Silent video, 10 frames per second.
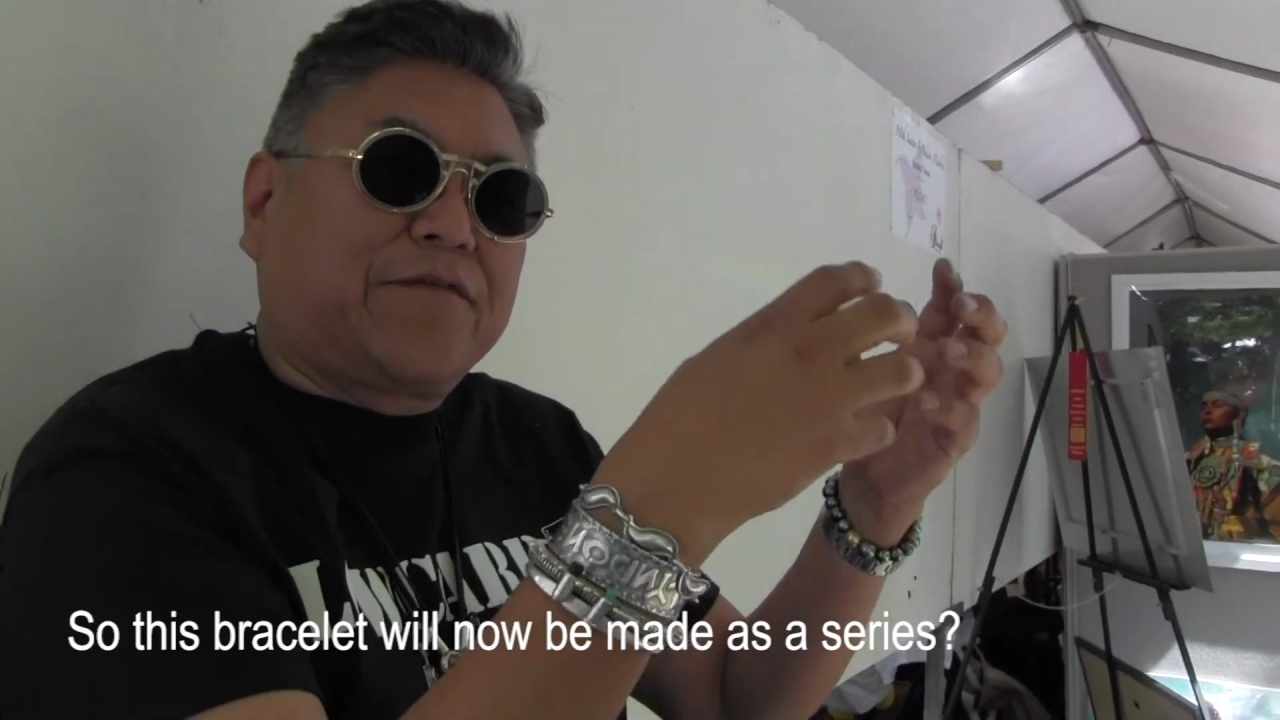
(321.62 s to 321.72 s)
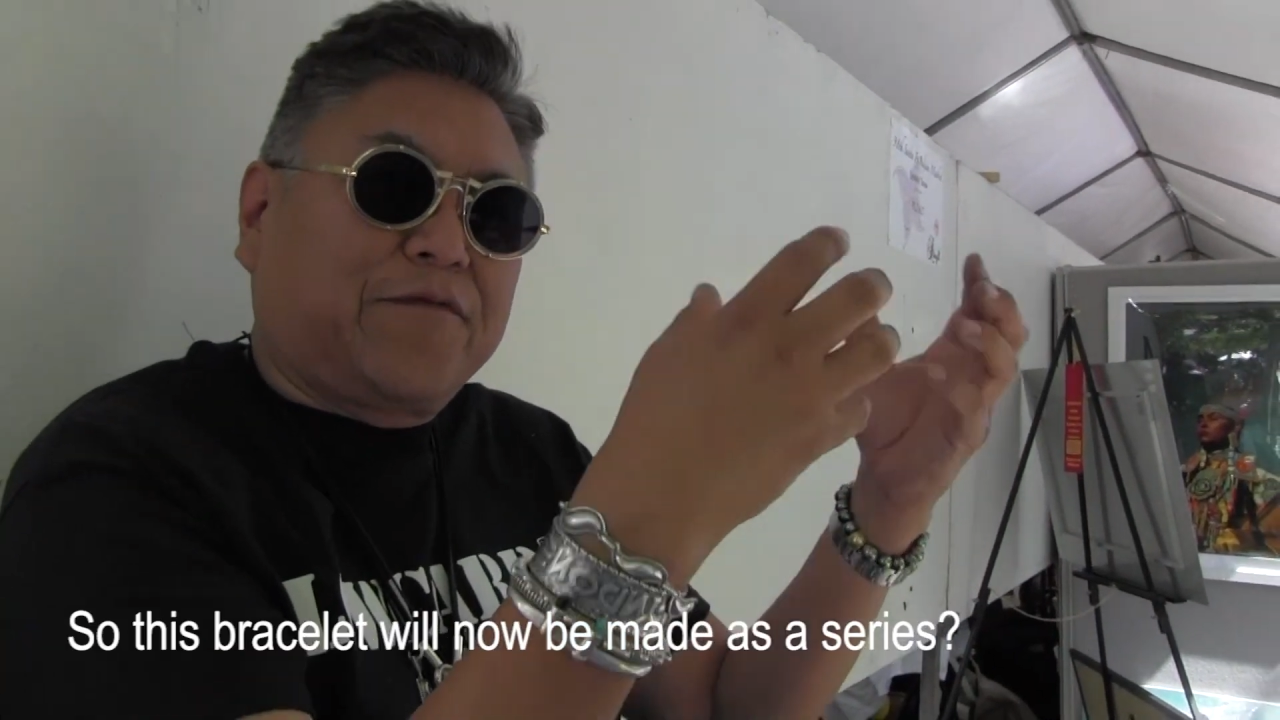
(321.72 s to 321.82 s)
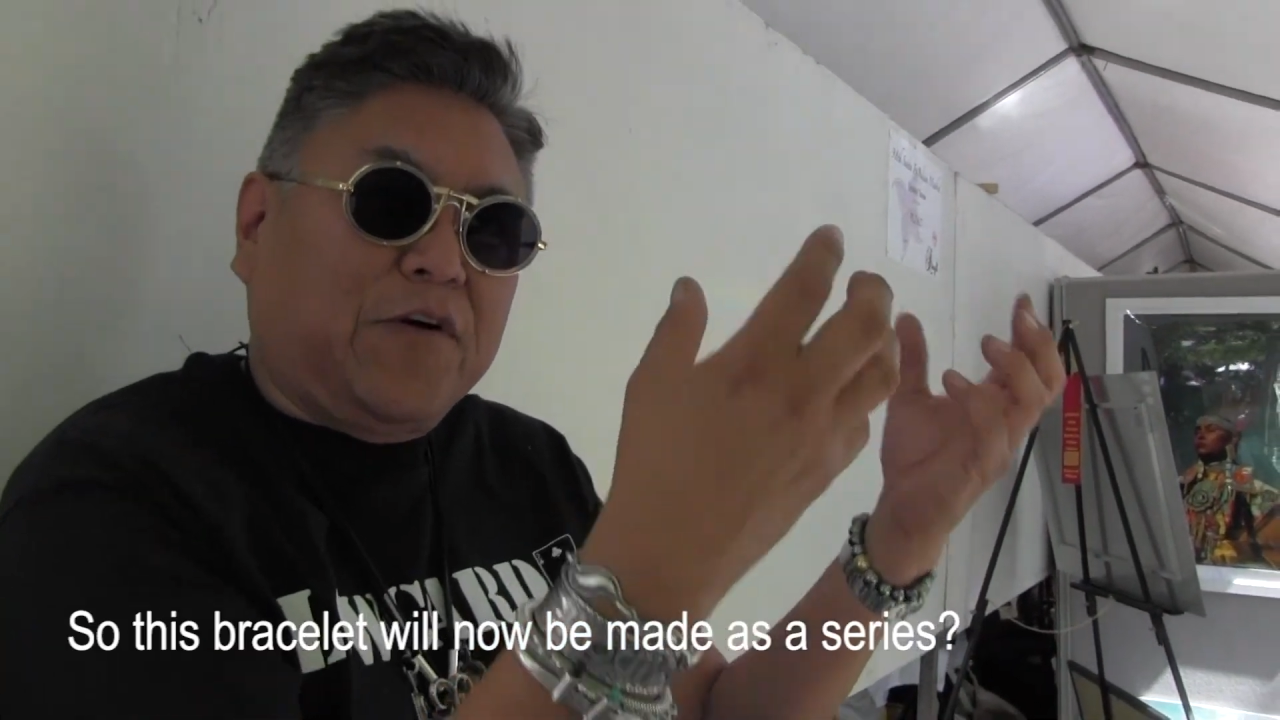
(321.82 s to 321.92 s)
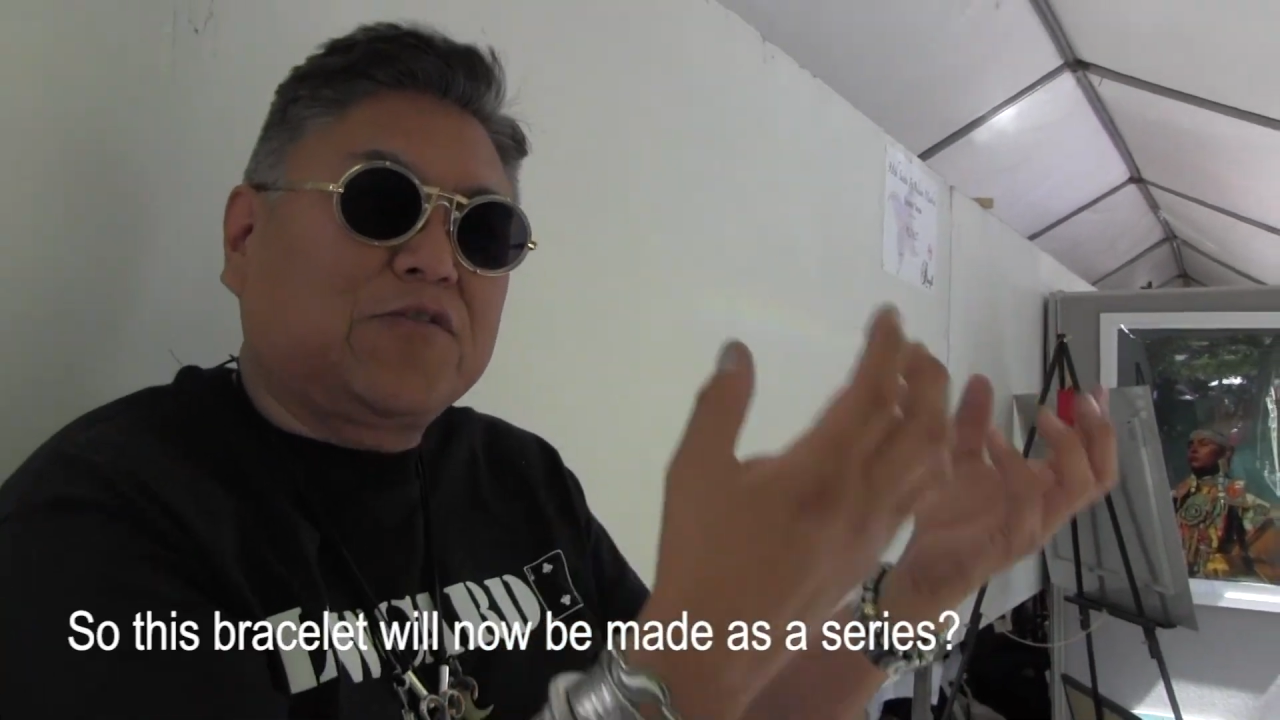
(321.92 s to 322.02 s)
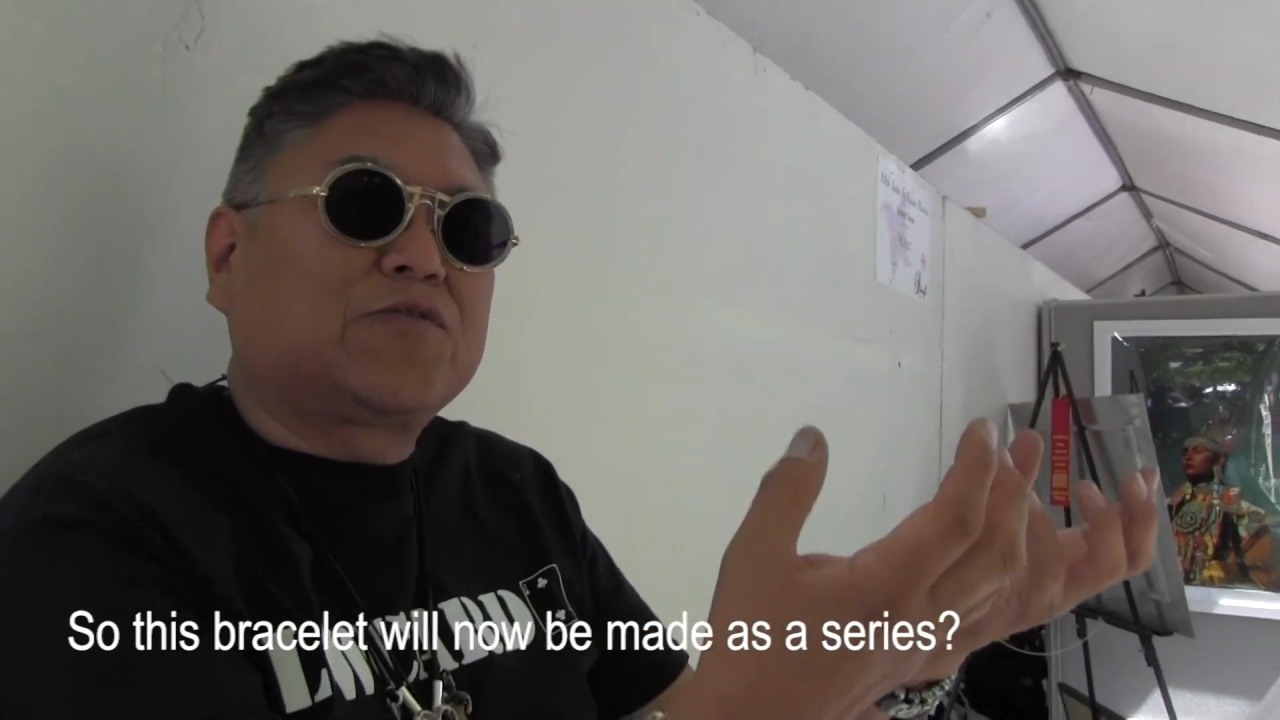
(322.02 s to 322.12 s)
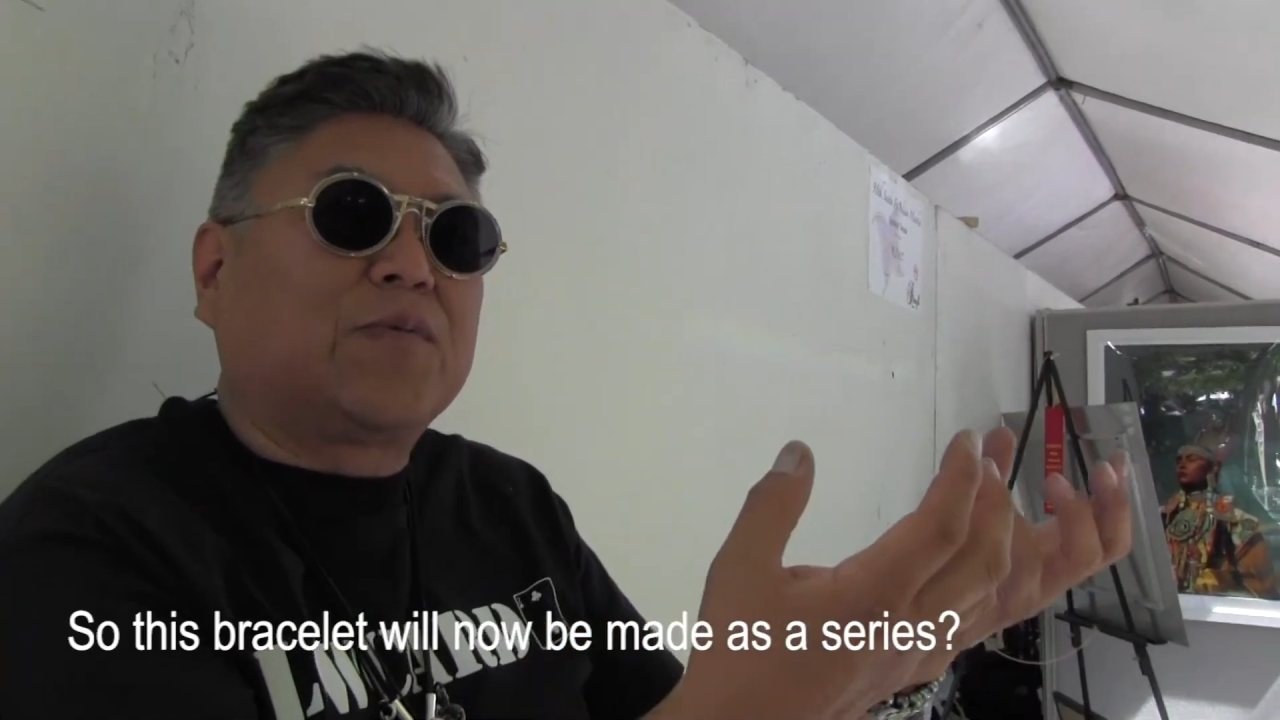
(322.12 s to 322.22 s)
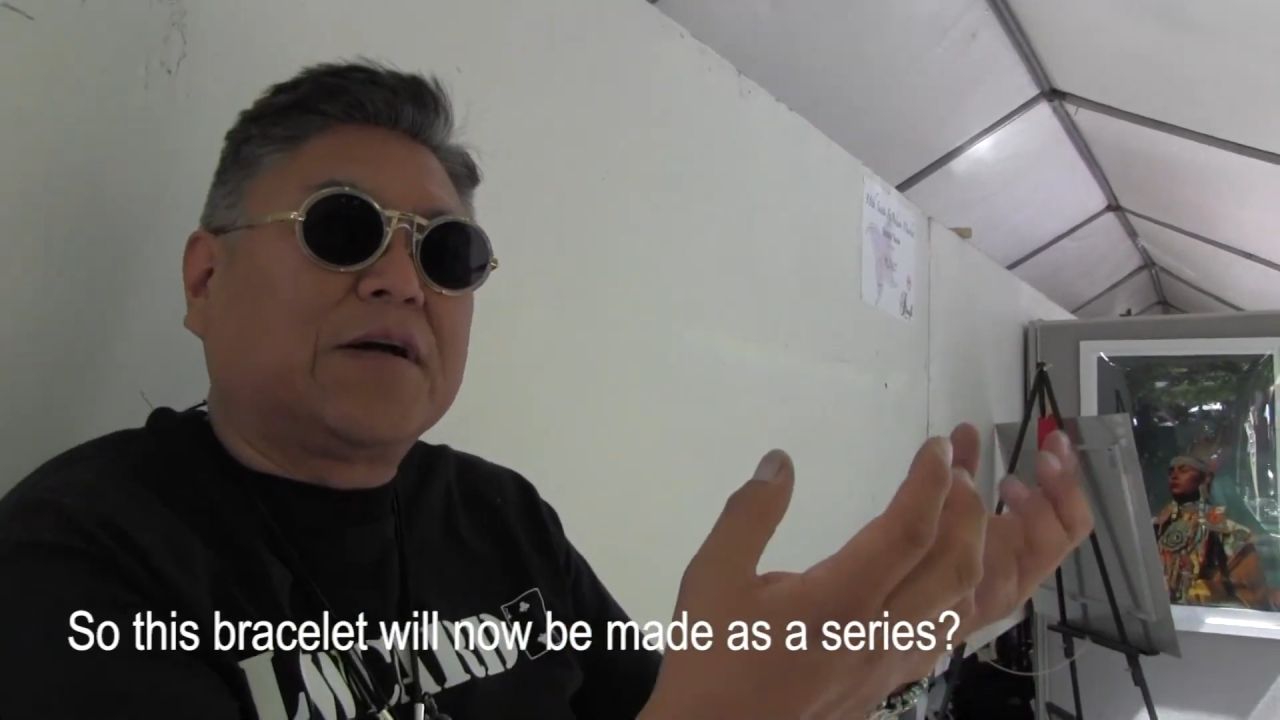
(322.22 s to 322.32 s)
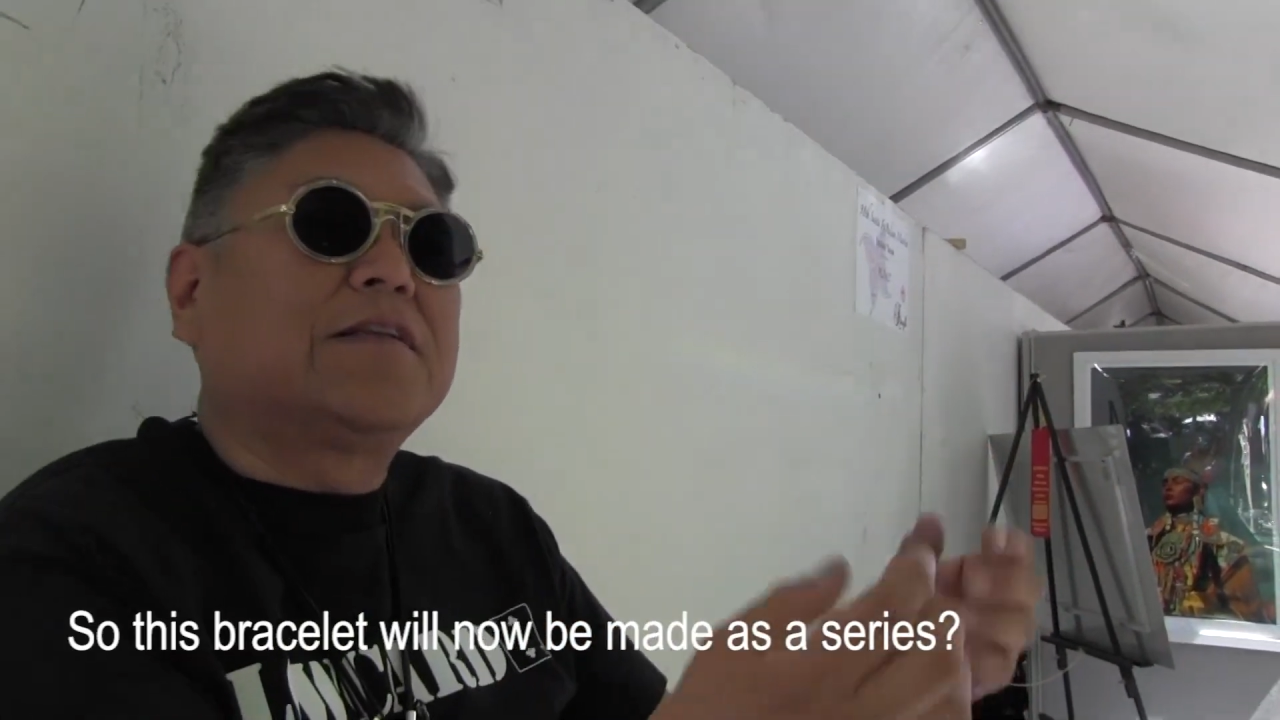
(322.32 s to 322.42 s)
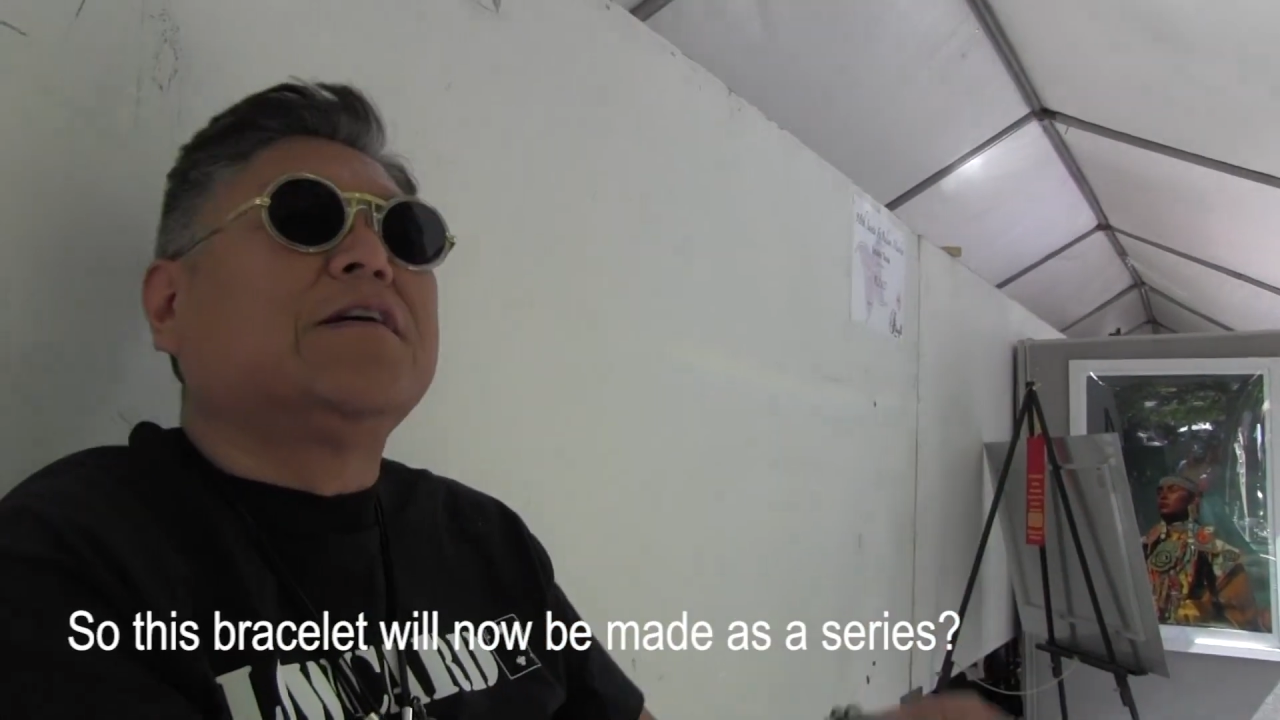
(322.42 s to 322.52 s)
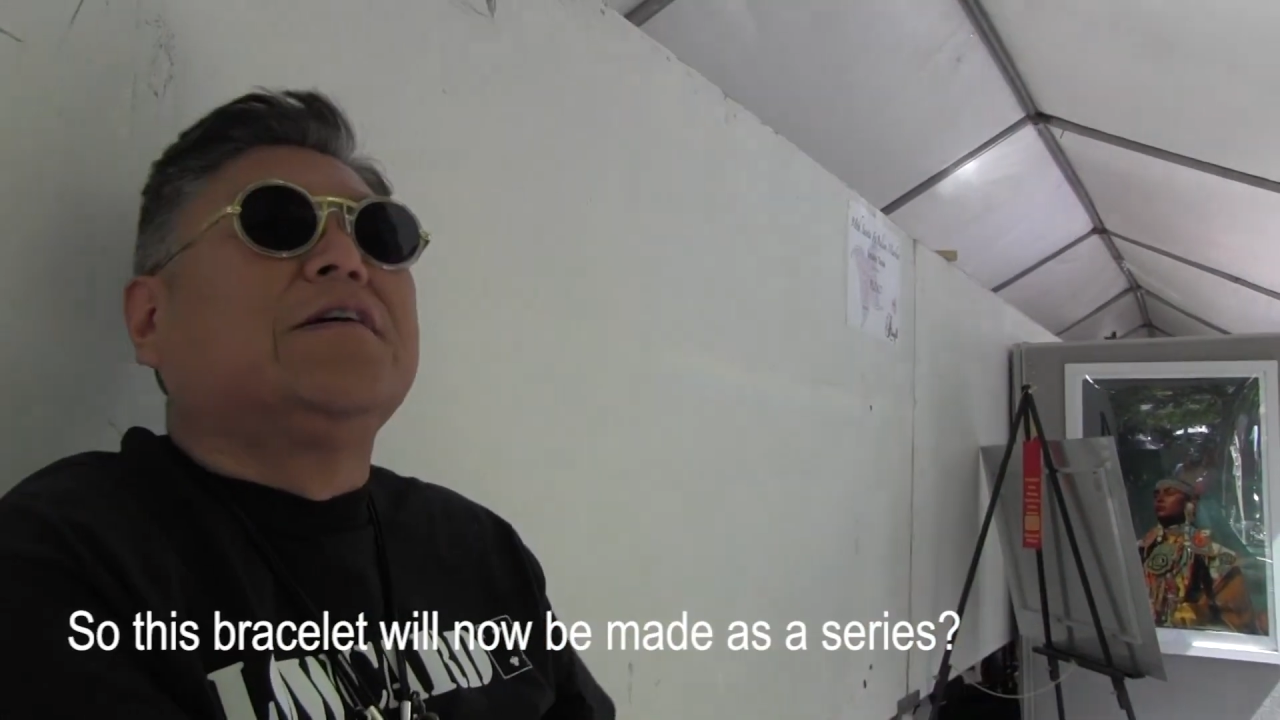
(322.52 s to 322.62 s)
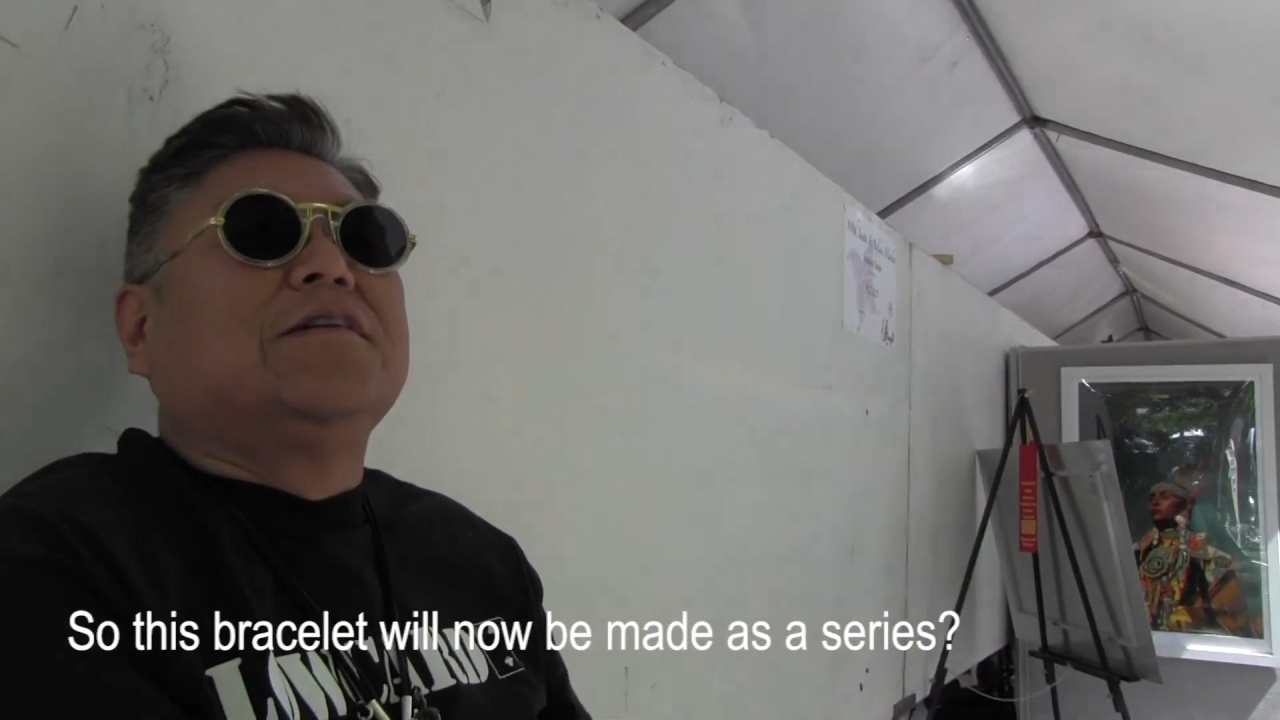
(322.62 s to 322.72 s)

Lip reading: the first one.